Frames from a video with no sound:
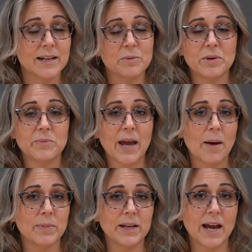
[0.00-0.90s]
and we would be
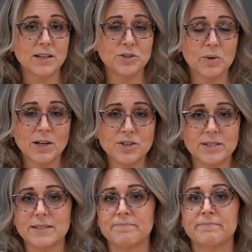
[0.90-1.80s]
happy to answer your
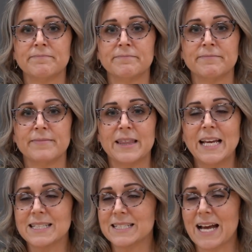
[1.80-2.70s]
questions.
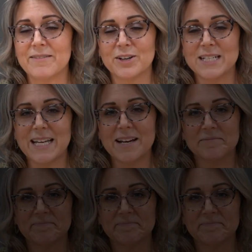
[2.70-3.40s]
Thanks. Have a great day.